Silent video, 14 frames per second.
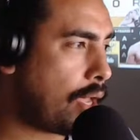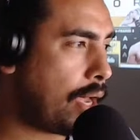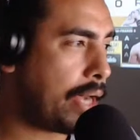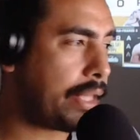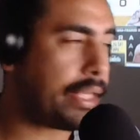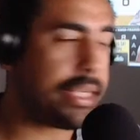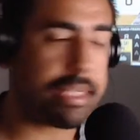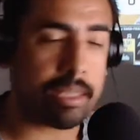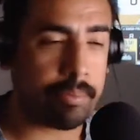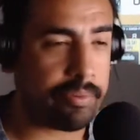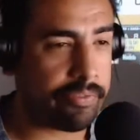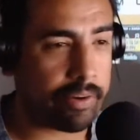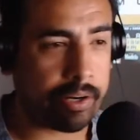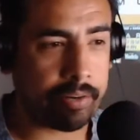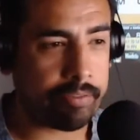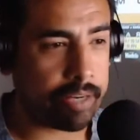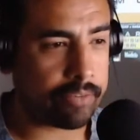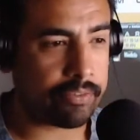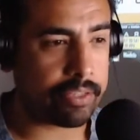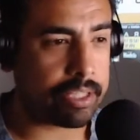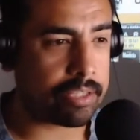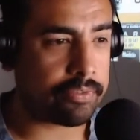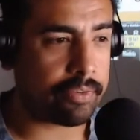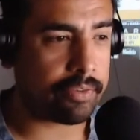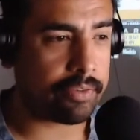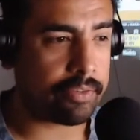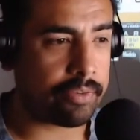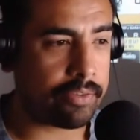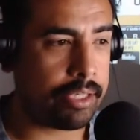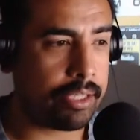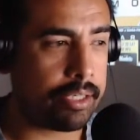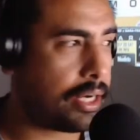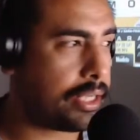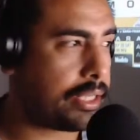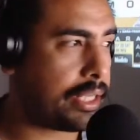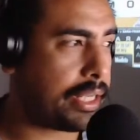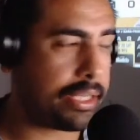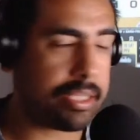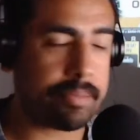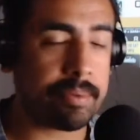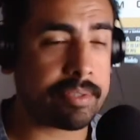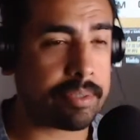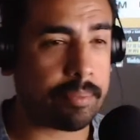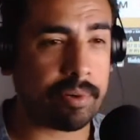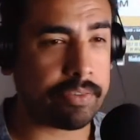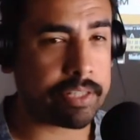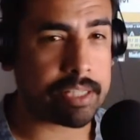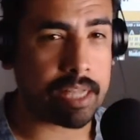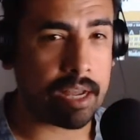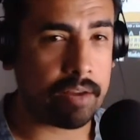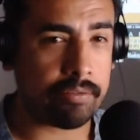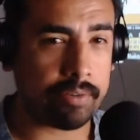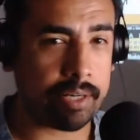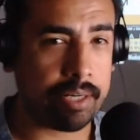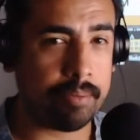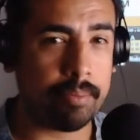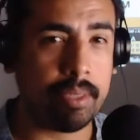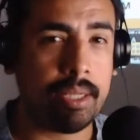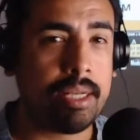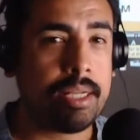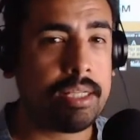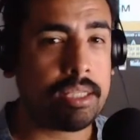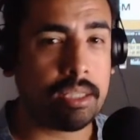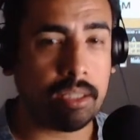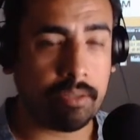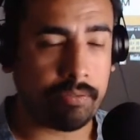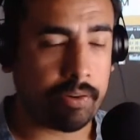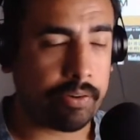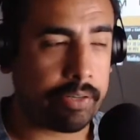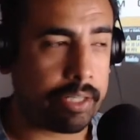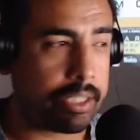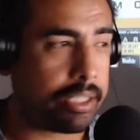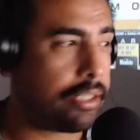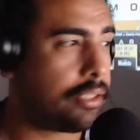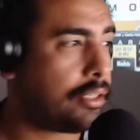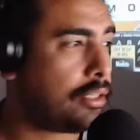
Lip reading: I think he's going to be very effective in this fight. I think Anthony Smith's a perfect style for him to look very good.